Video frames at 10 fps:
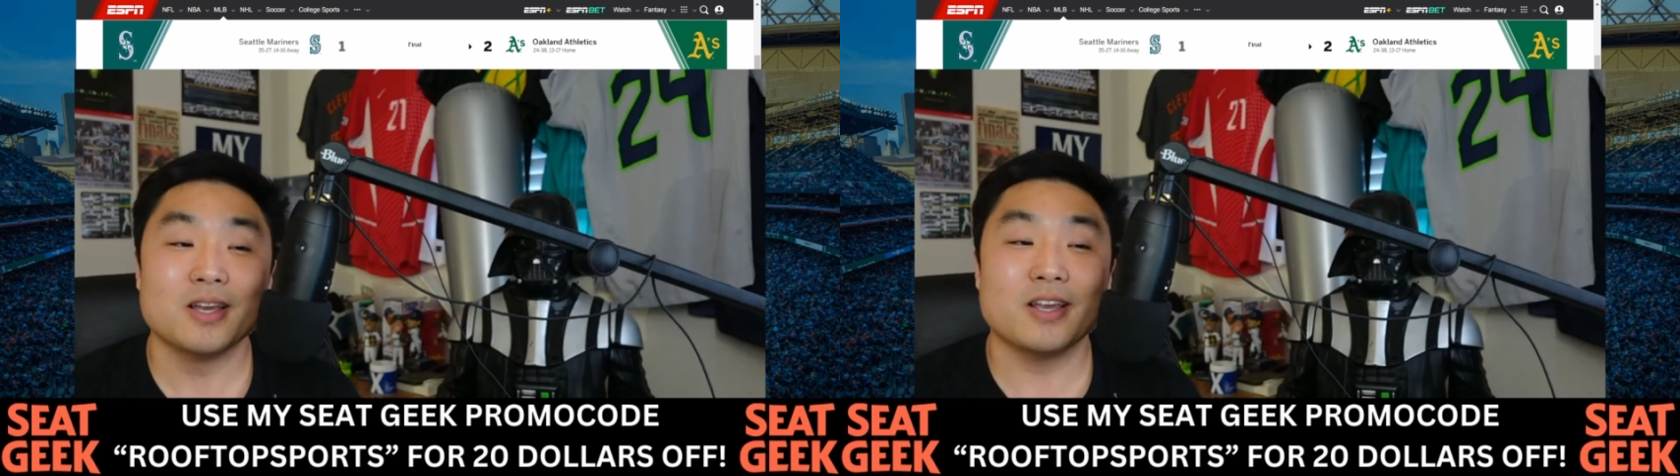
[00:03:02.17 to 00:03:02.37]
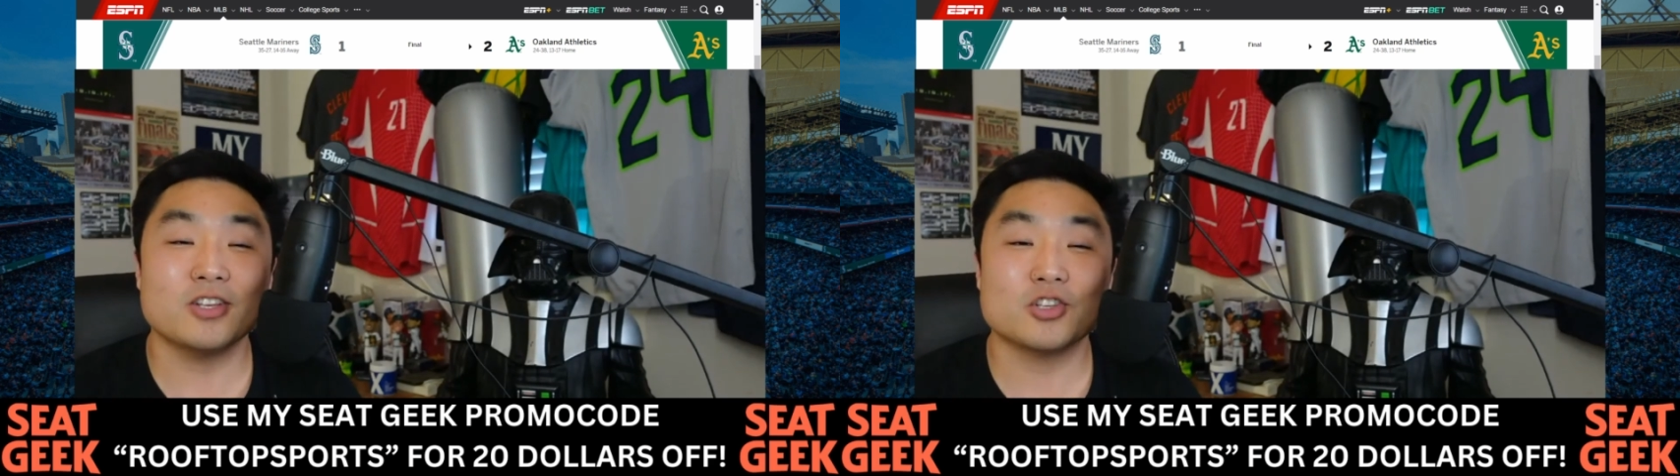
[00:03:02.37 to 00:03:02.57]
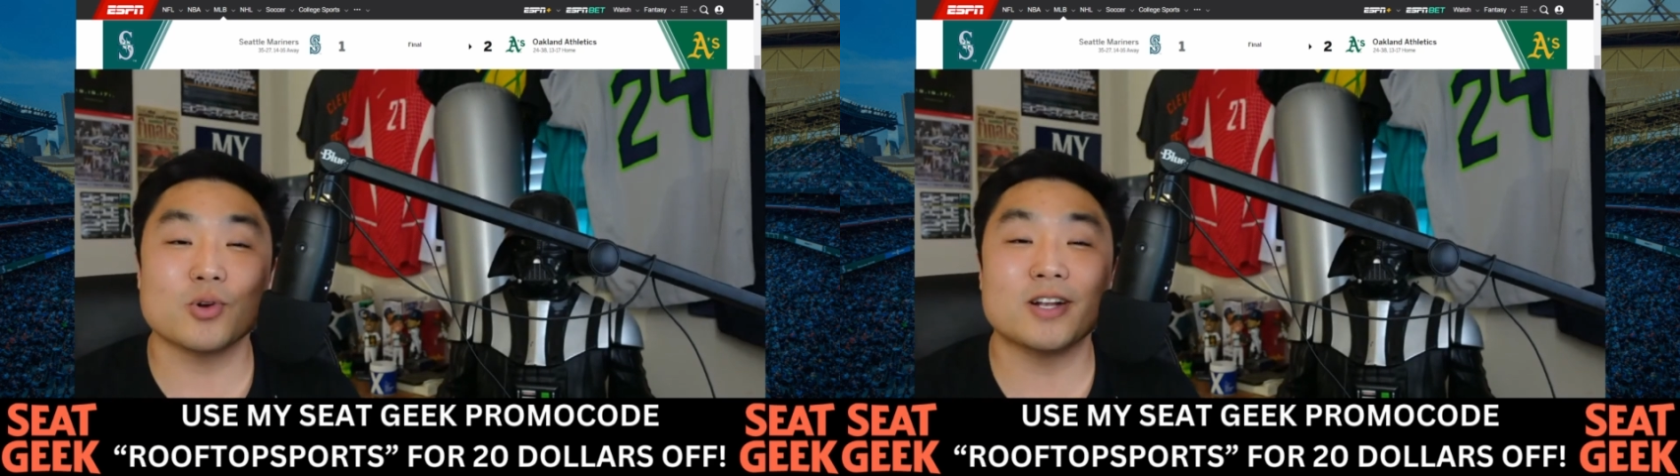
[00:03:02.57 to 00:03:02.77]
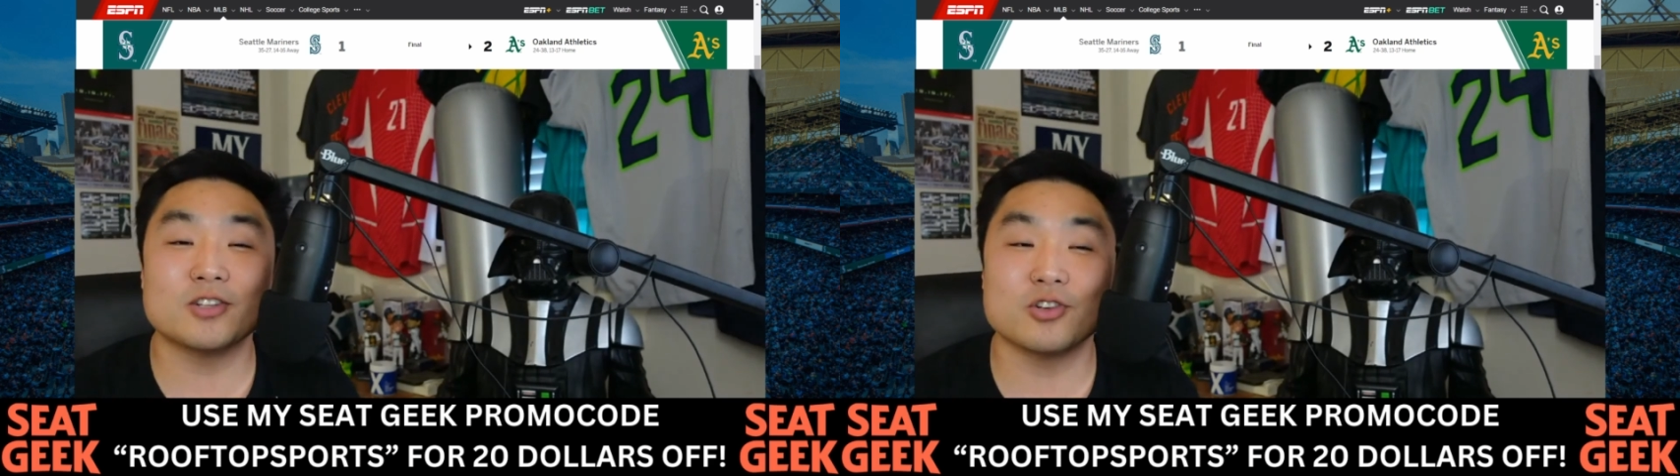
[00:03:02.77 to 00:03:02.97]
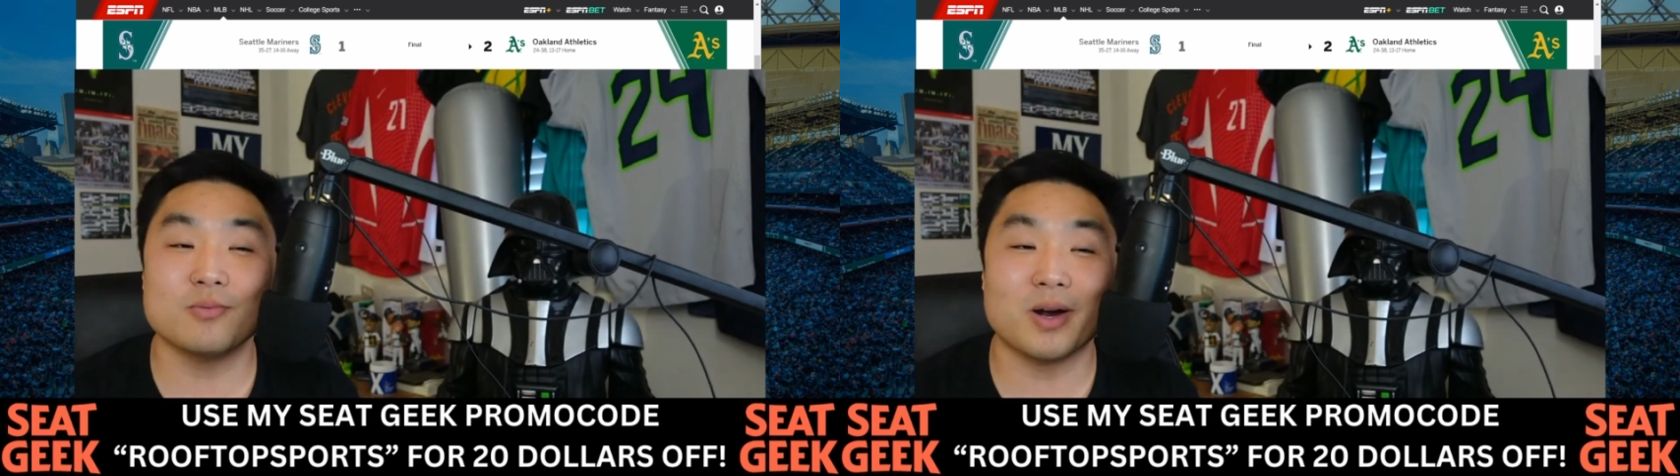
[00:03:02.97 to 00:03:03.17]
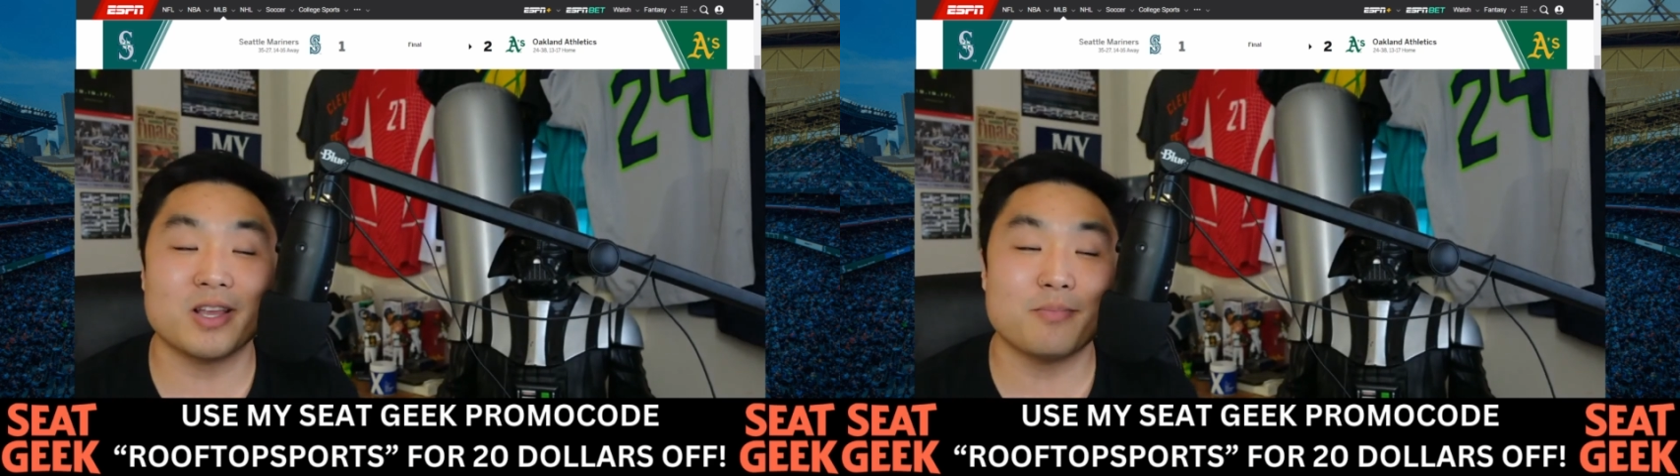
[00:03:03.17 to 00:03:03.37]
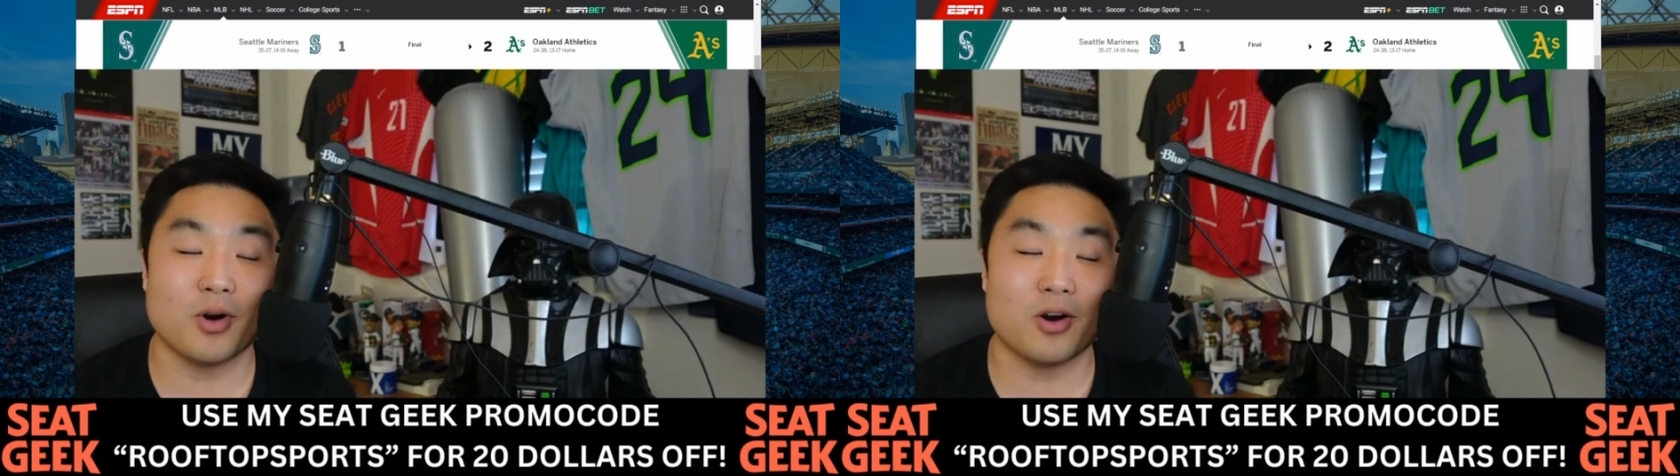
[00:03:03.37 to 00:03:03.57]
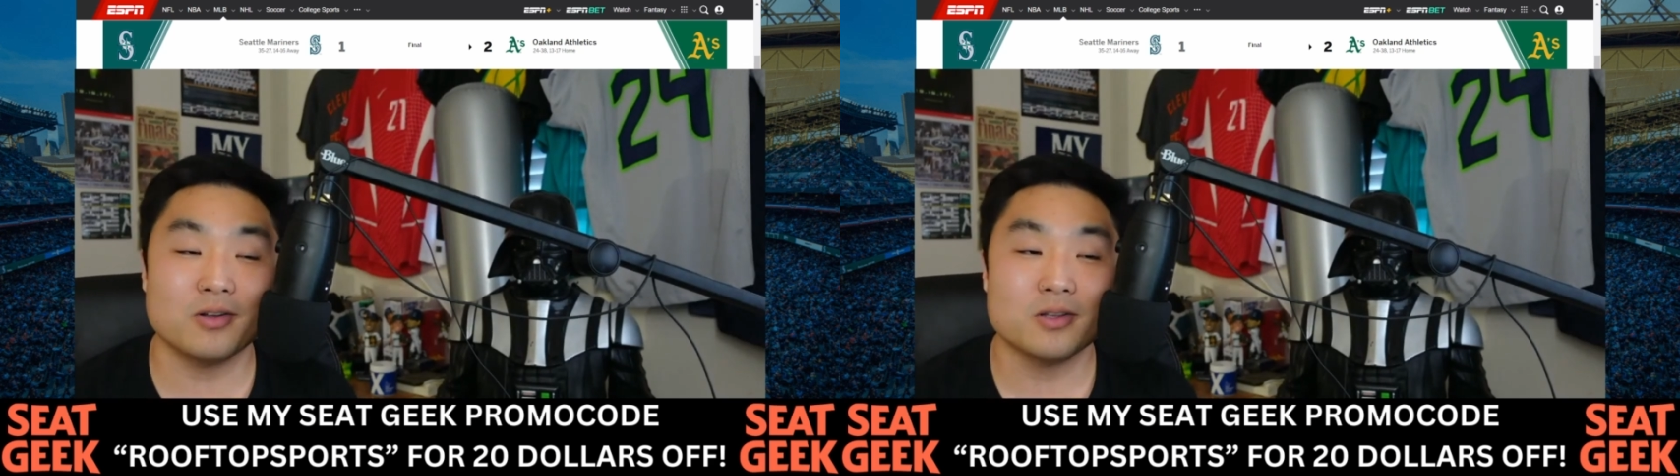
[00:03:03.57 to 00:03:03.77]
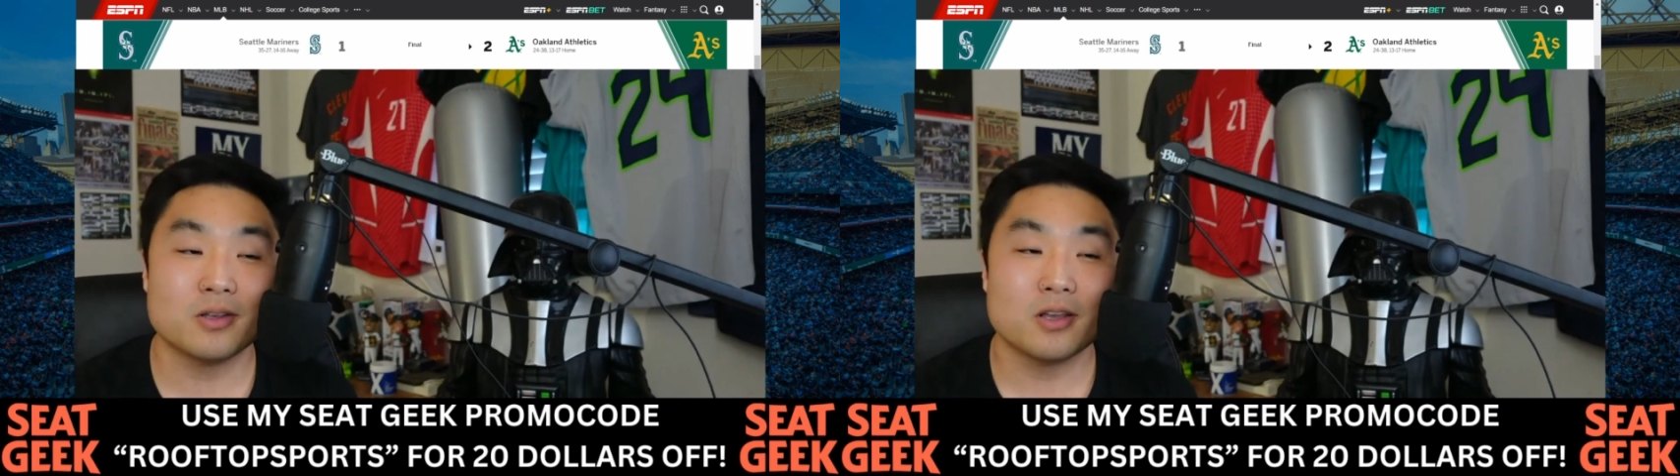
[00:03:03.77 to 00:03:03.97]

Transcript: He's trying to do Moneyball